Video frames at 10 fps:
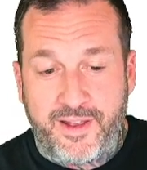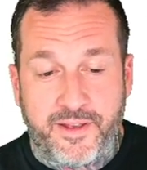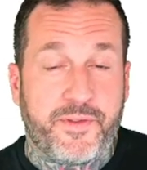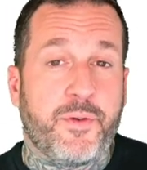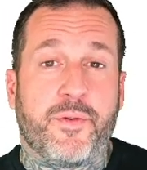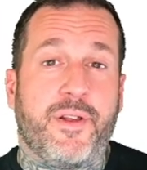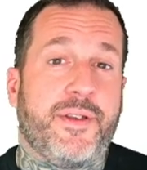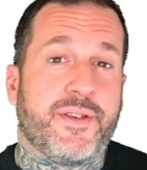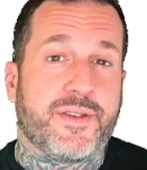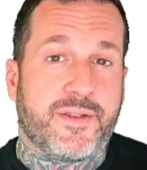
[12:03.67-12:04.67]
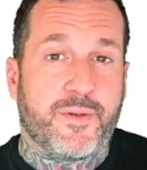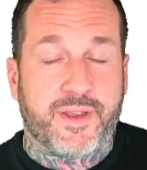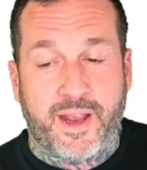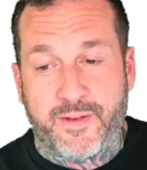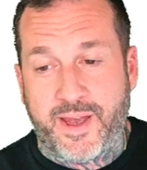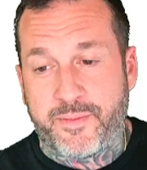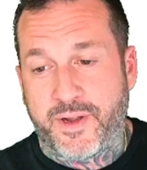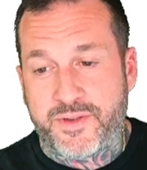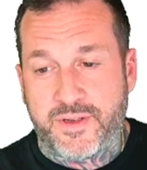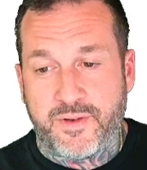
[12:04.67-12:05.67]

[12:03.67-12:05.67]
if you really just don't care that much